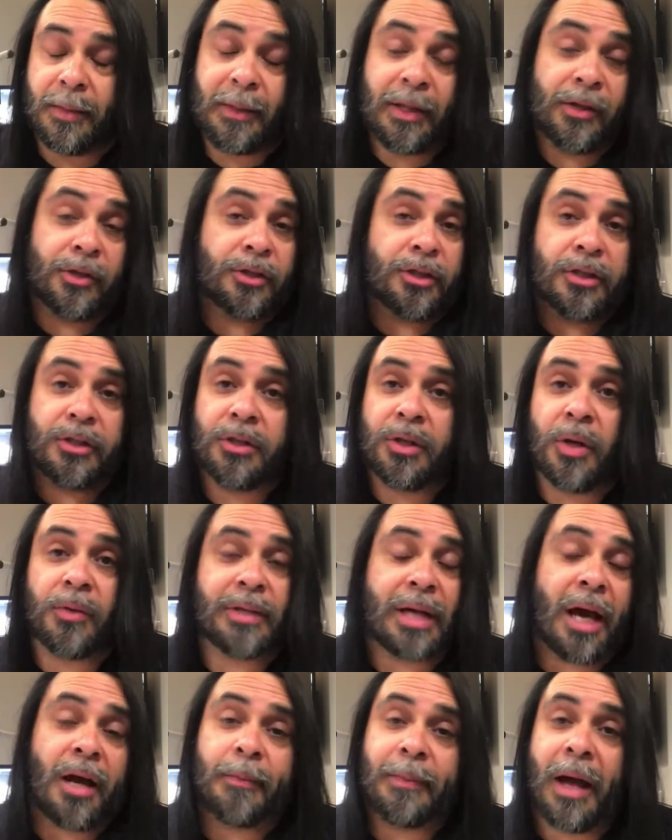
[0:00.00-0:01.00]
I mean, there's just no
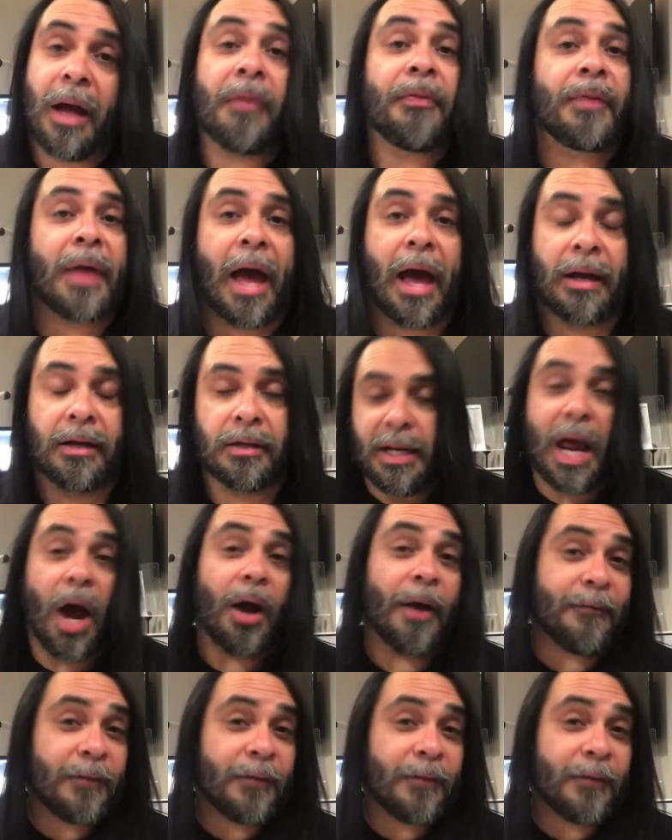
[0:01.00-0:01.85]
doubt about that. Now,